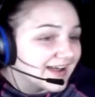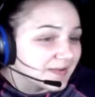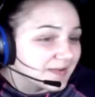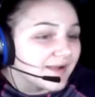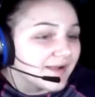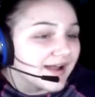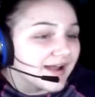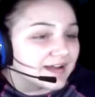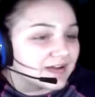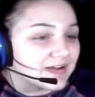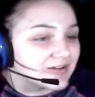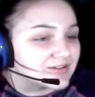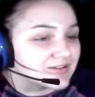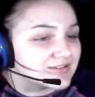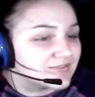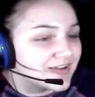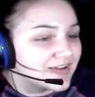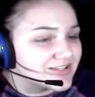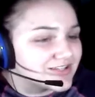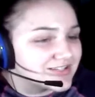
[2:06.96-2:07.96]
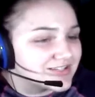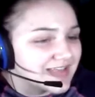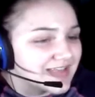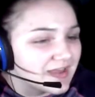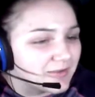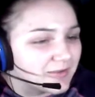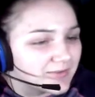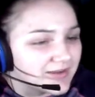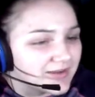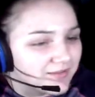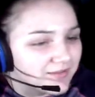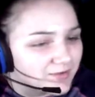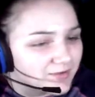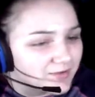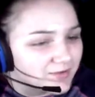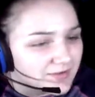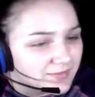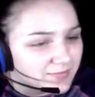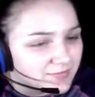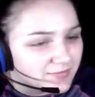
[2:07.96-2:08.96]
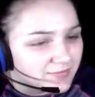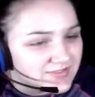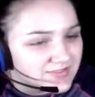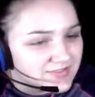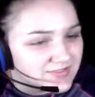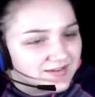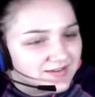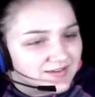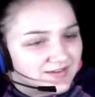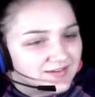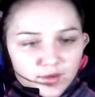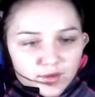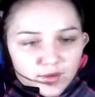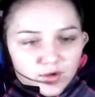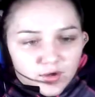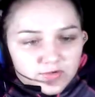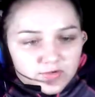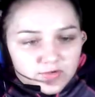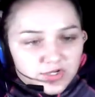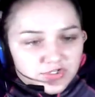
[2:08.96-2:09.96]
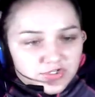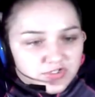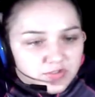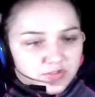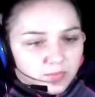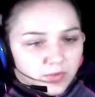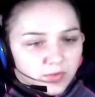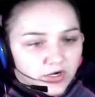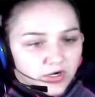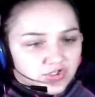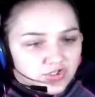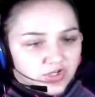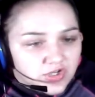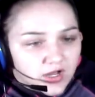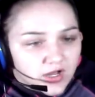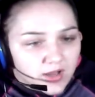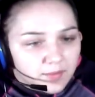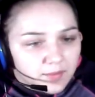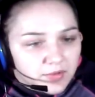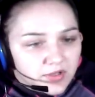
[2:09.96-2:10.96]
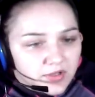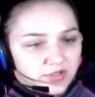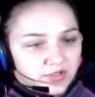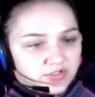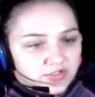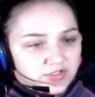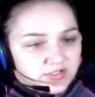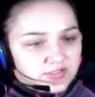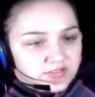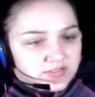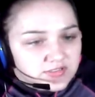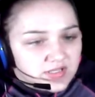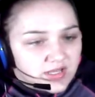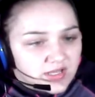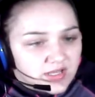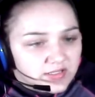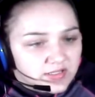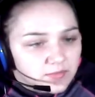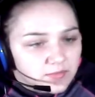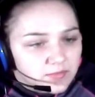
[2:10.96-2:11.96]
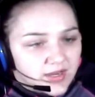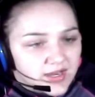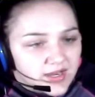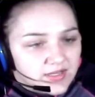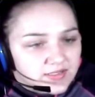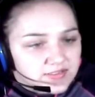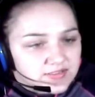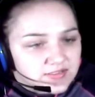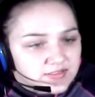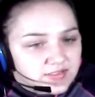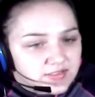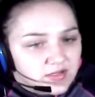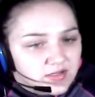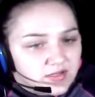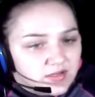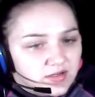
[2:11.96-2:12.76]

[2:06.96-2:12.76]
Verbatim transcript: I can write cursive. I just can't read other people's. Don't touch the workshop, just like you asked.